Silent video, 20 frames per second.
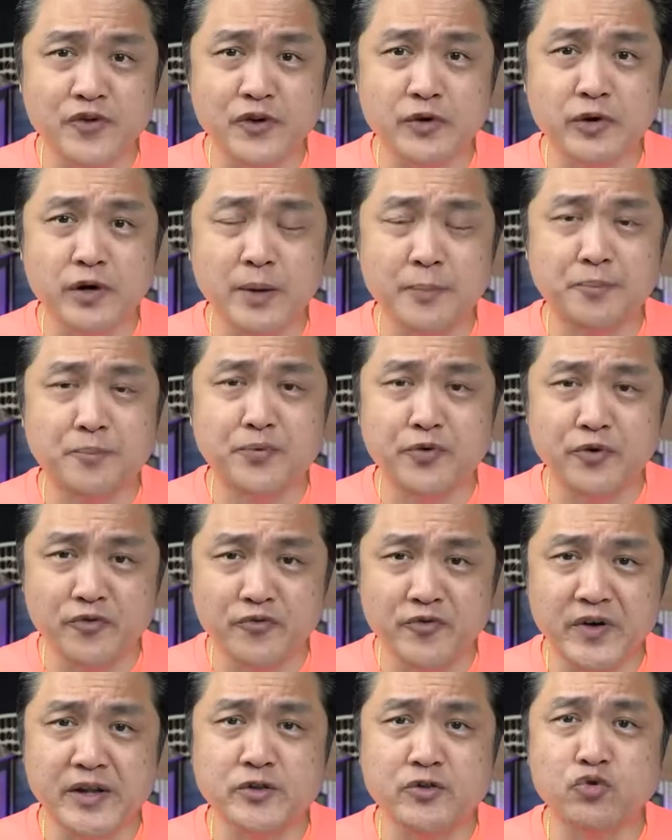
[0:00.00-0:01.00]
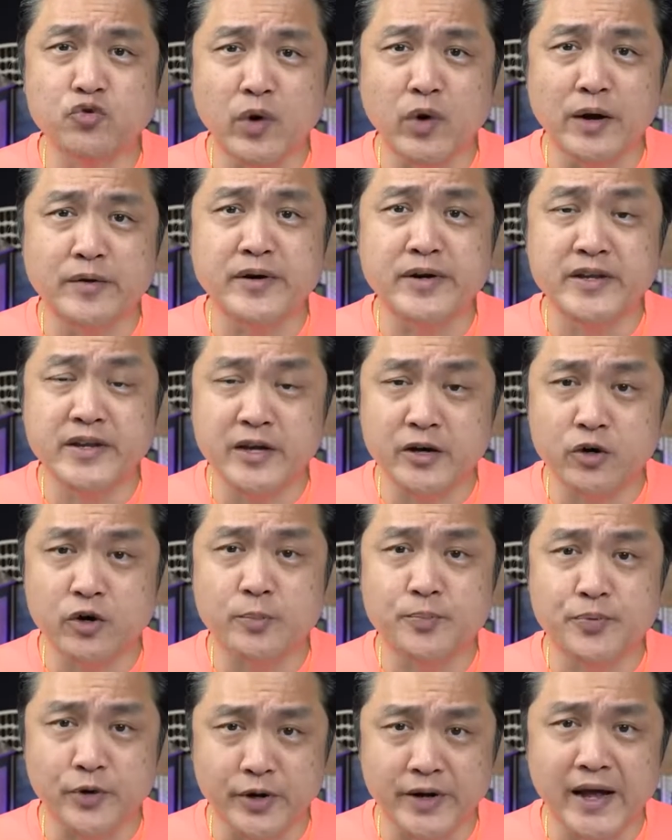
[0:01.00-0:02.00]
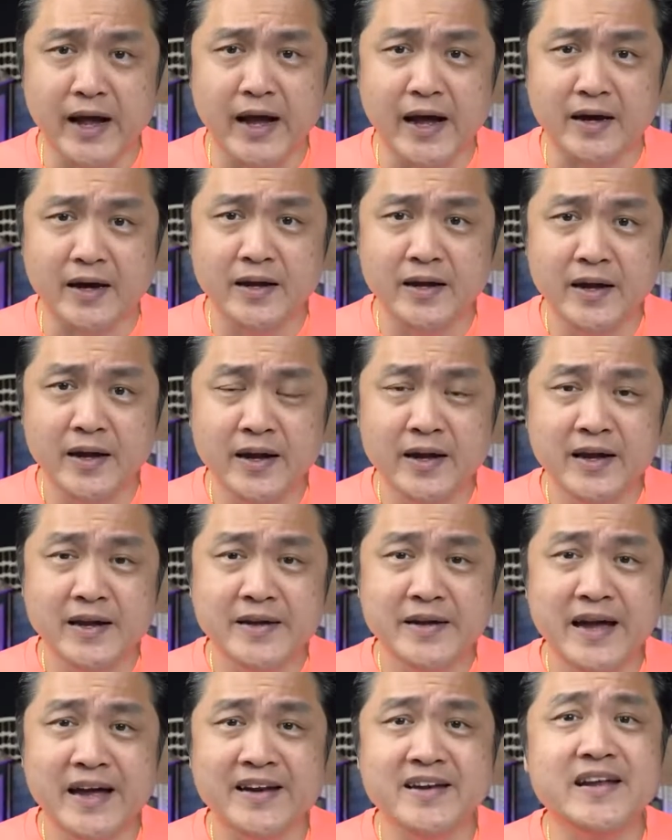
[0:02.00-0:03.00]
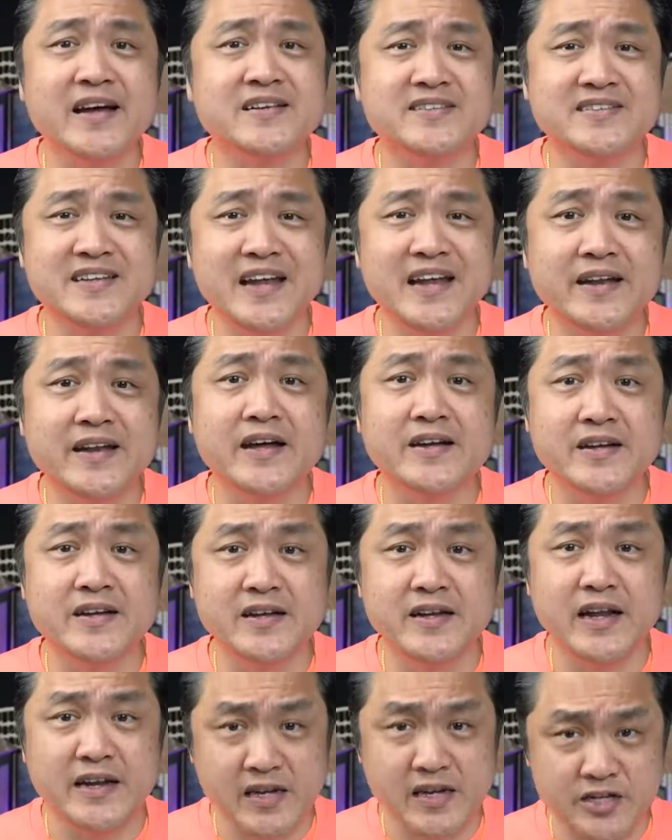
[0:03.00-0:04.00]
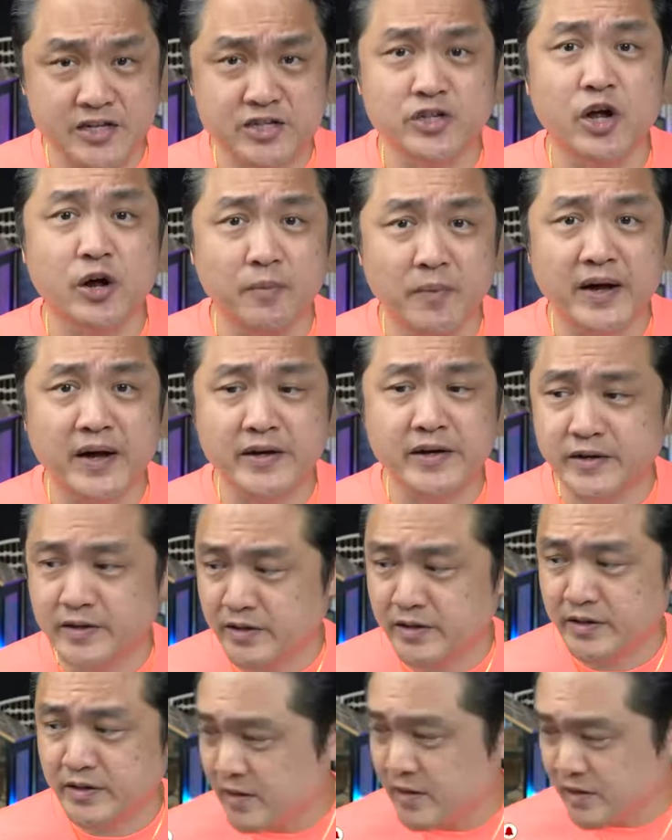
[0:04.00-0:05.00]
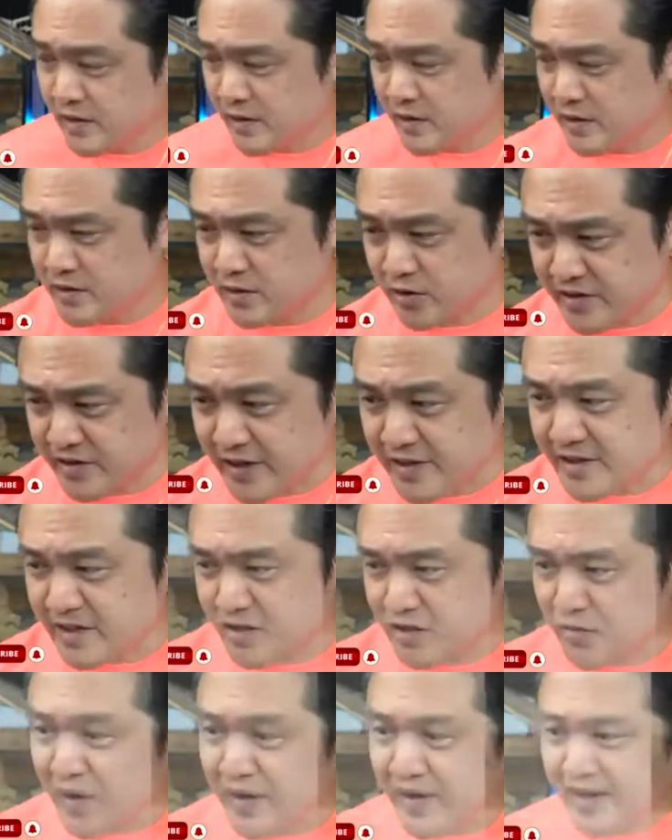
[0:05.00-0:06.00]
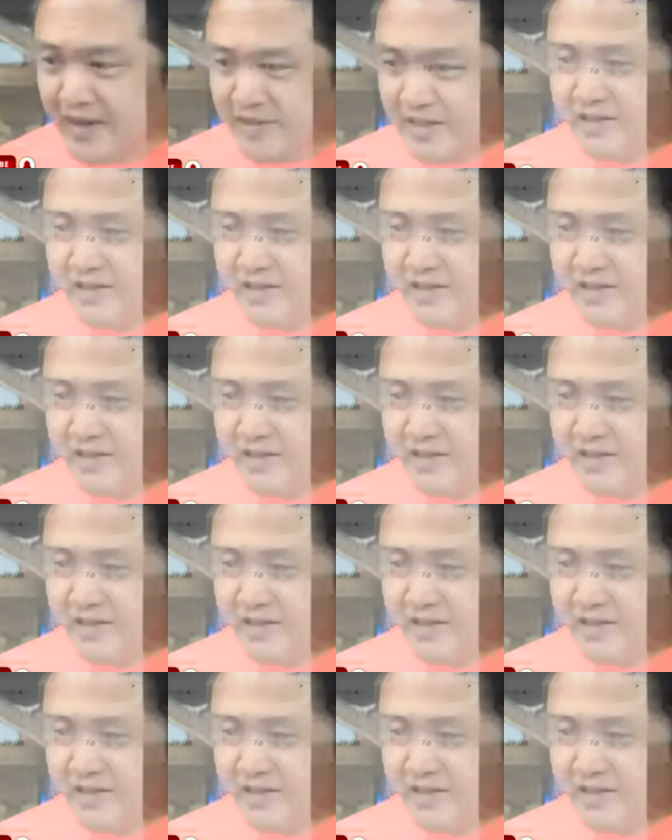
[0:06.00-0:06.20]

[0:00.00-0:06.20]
of you, a proven 200-year-old product, and that's none other than the stock market. So this is what I